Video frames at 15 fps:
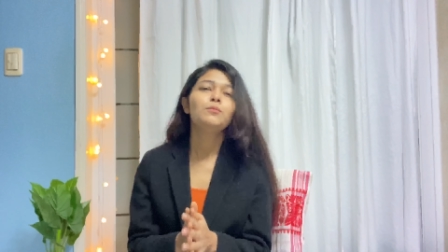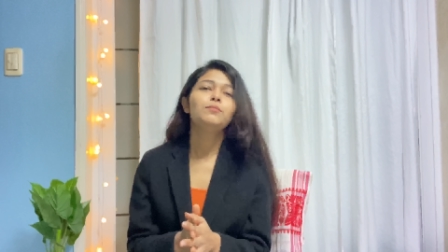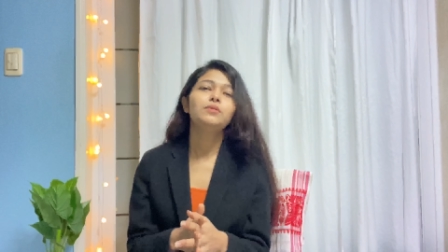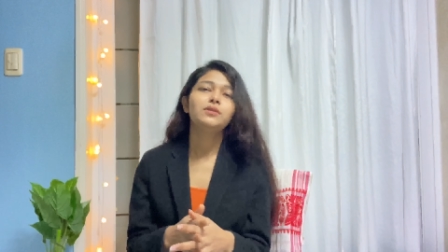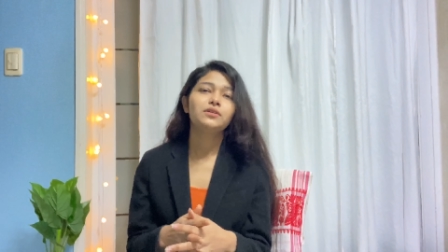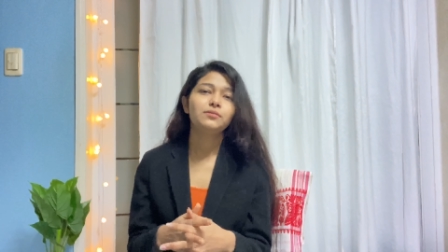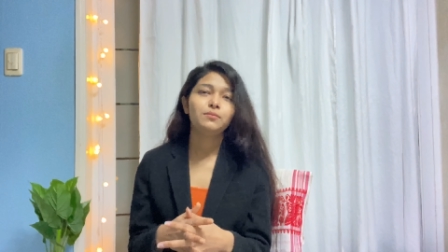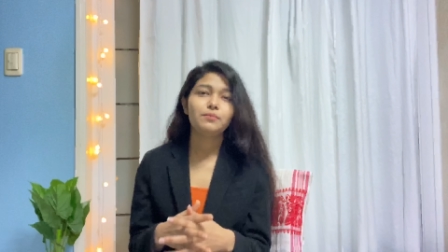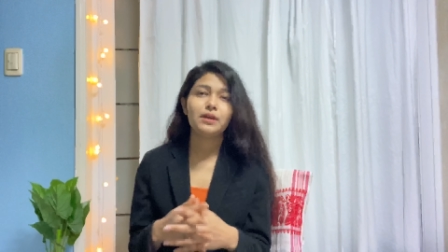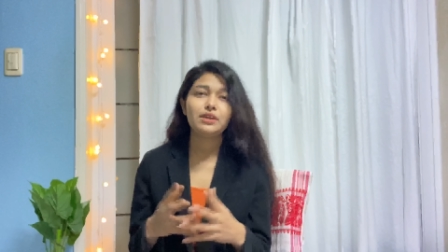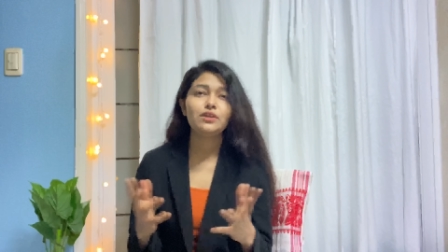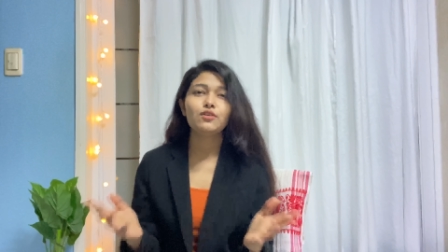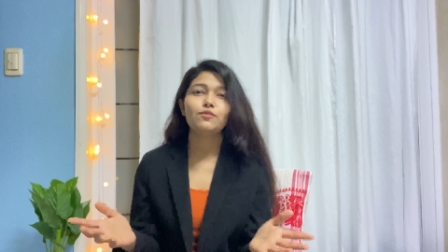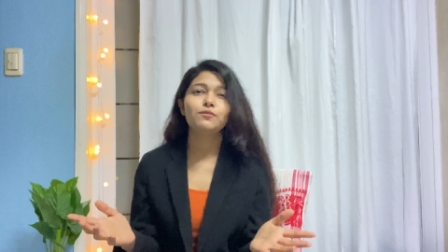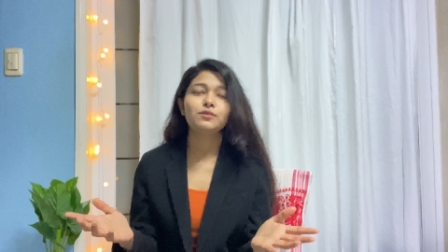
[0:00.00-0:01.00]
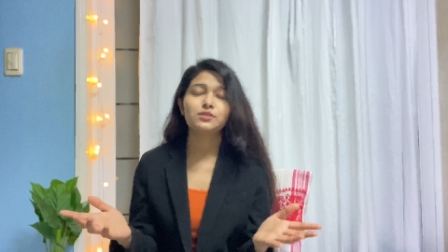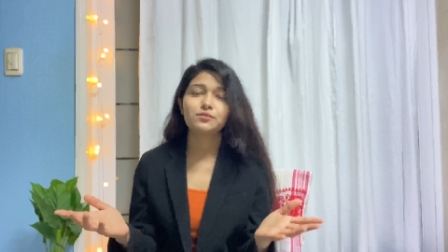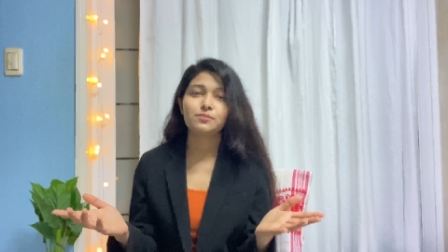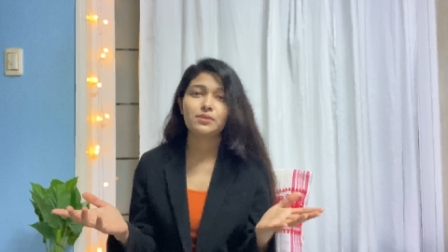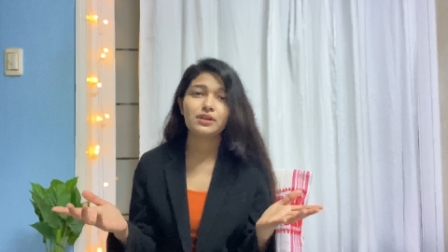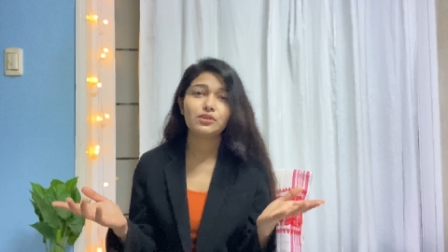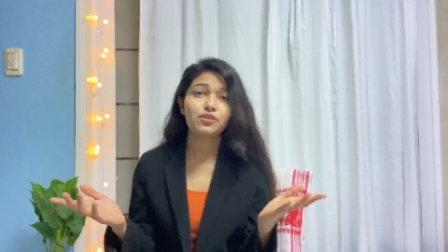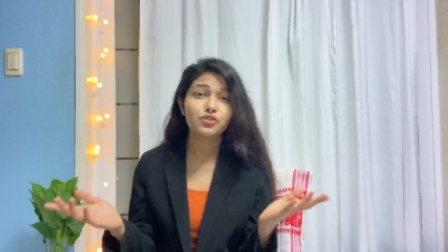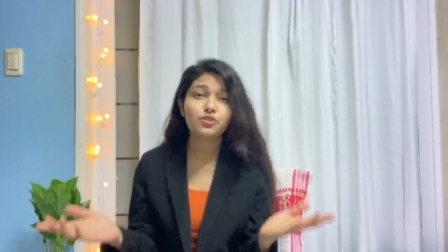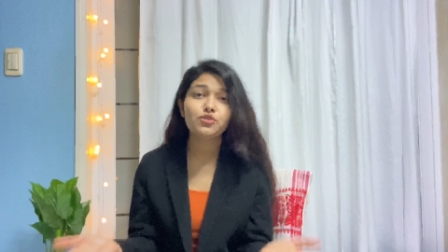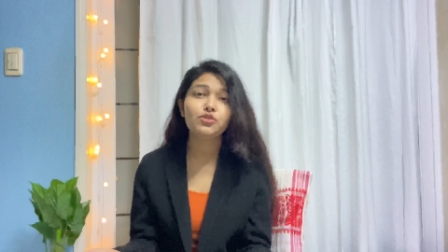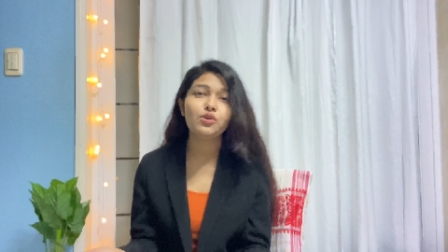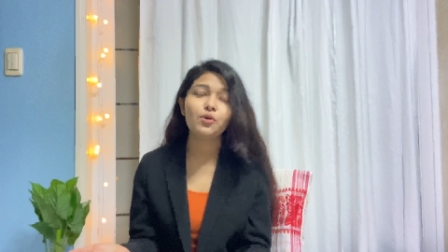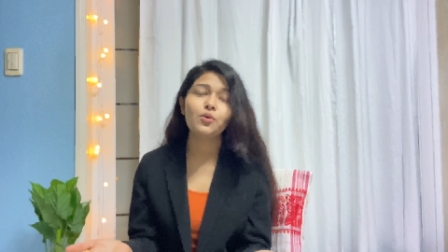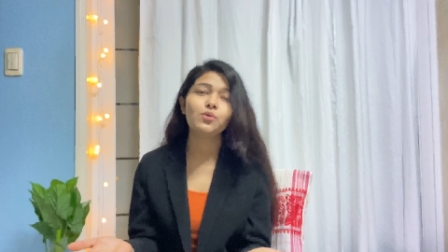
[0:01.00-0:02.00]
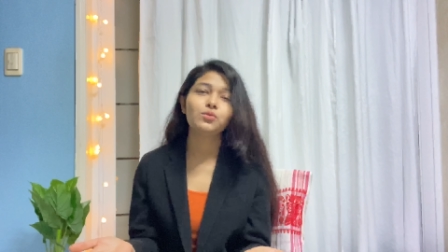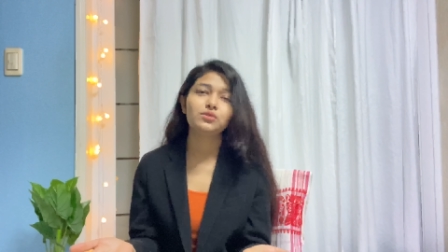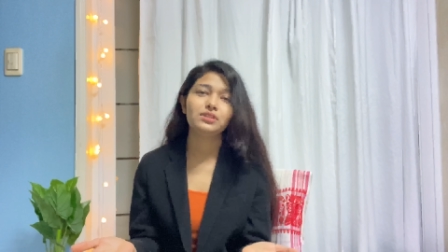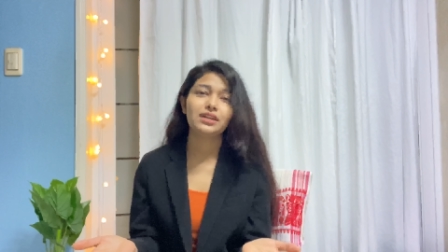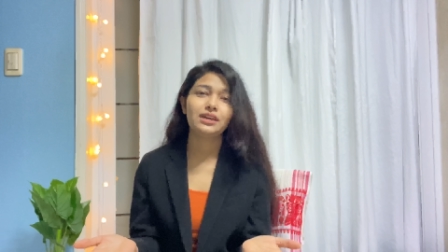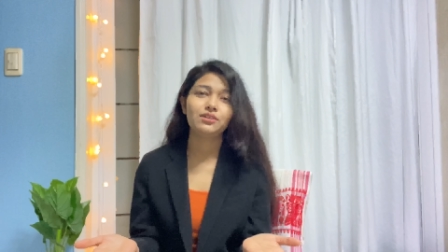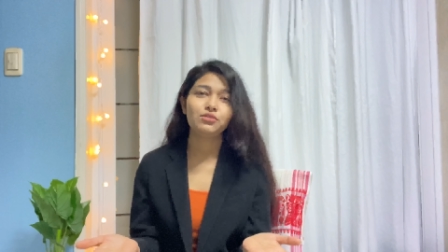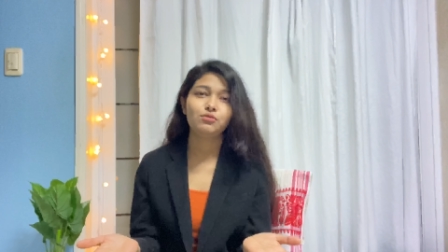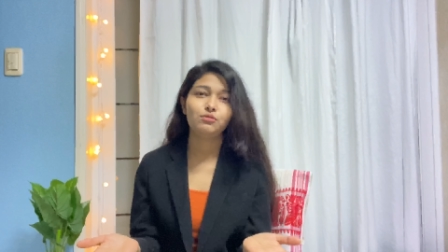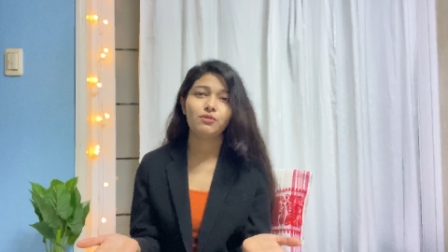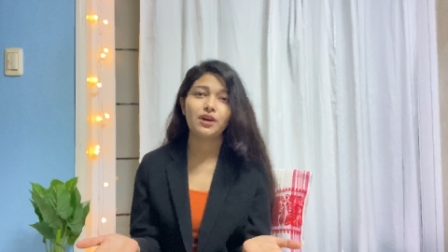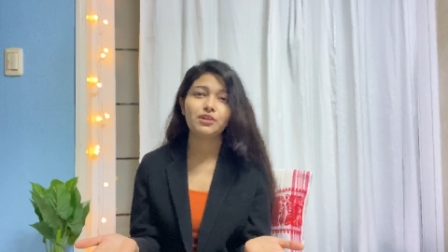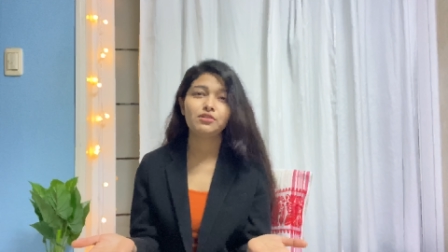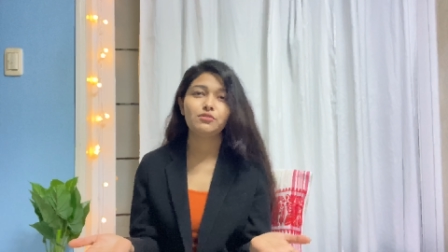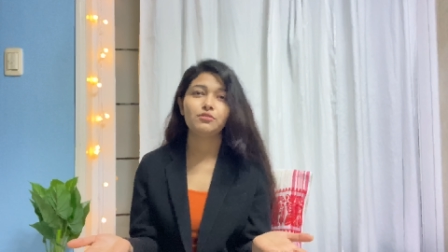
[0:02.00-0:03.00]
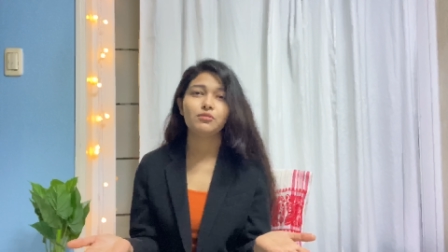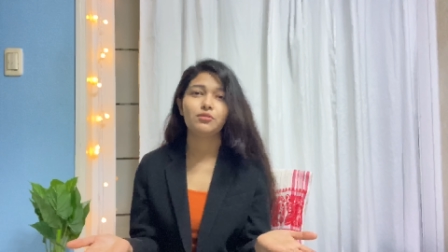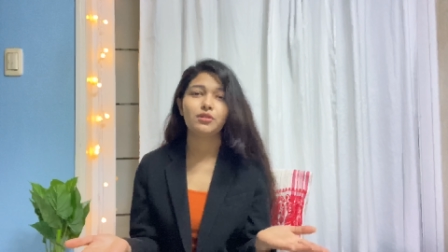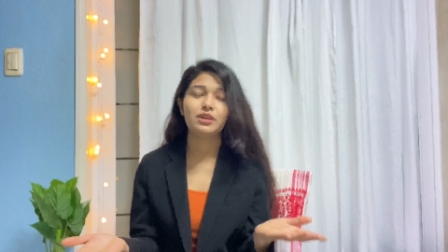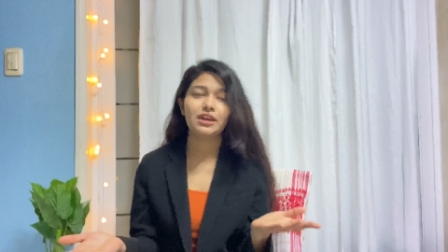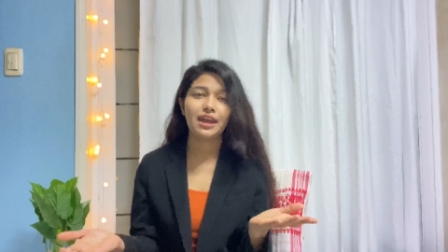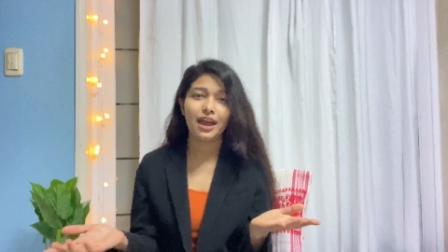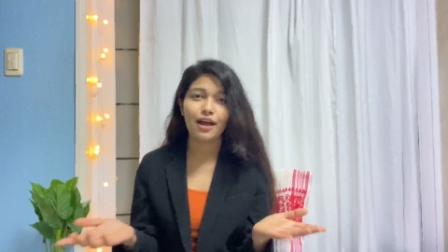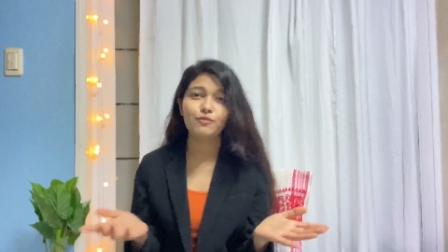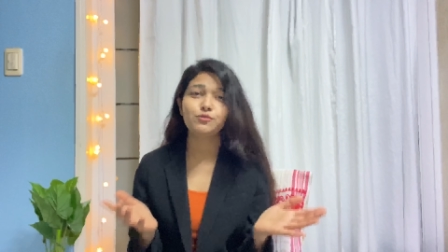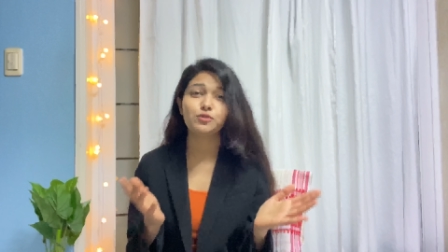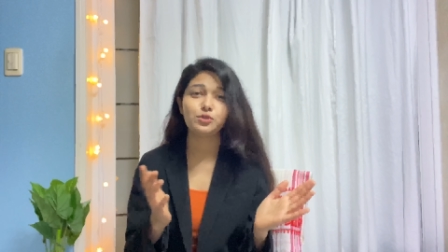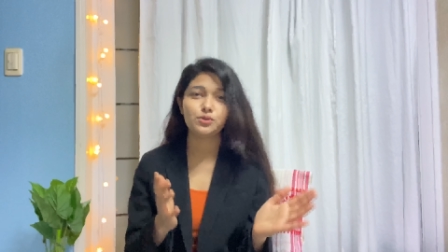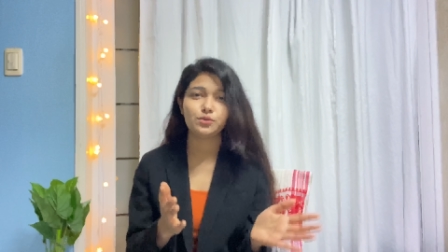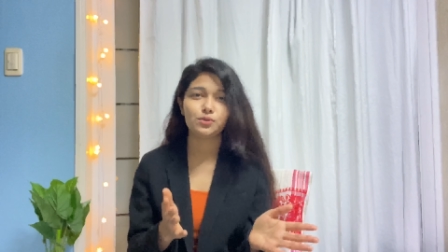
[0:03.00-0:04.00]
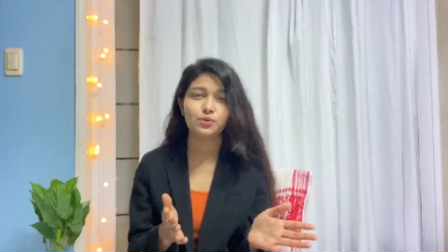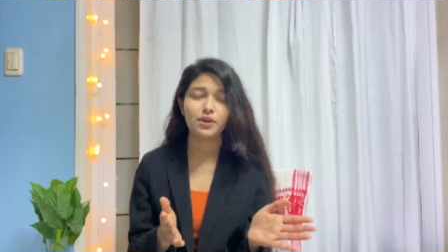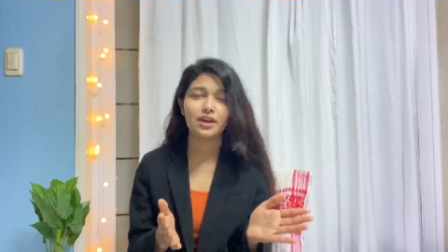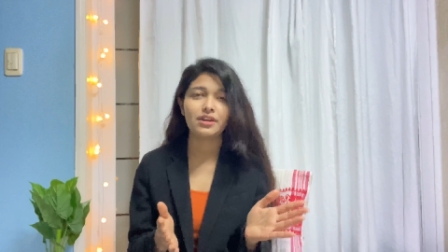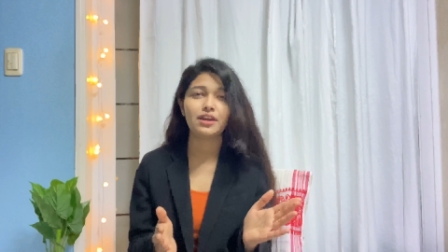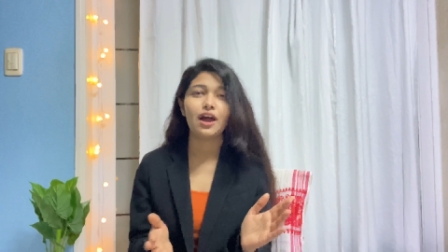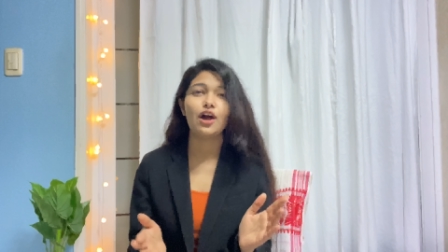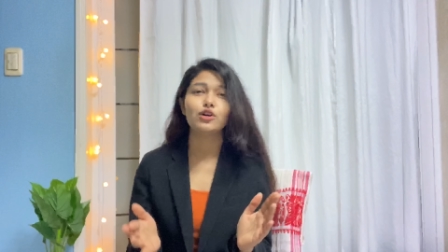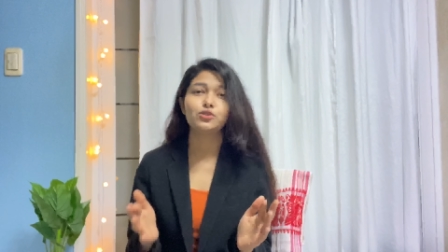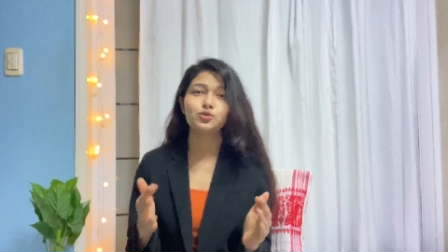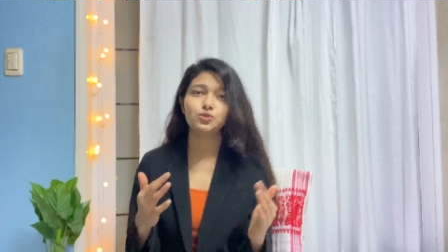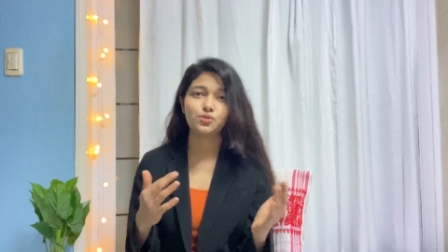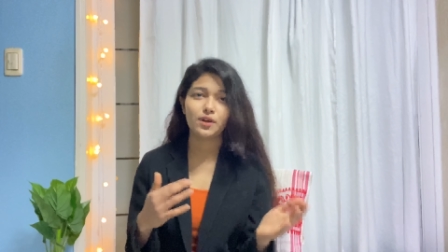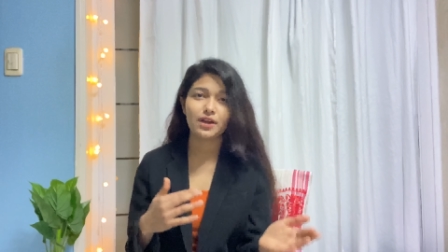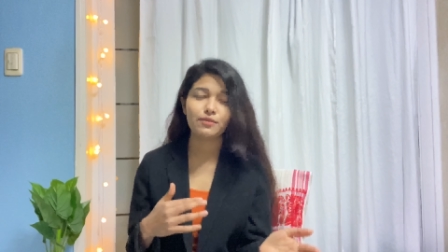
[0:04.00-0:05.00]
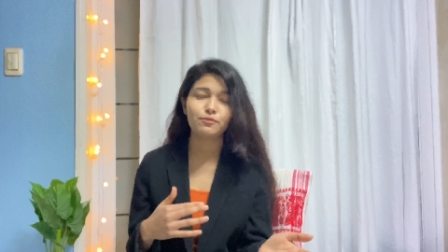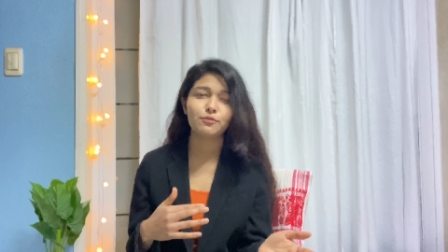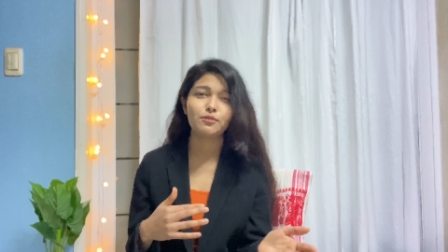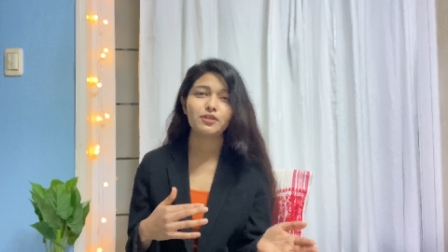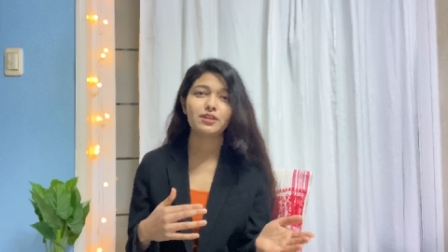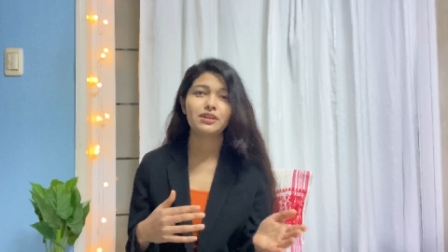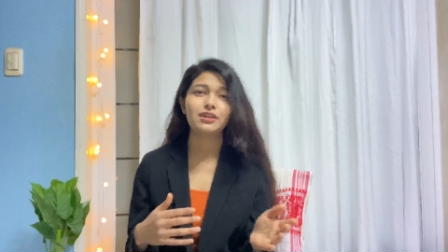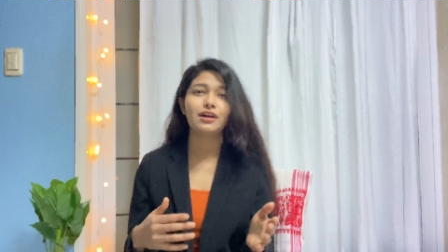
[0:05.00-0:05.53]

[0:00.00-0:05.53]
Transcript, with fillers: but many of us may not know that what we have to do and how to try for it,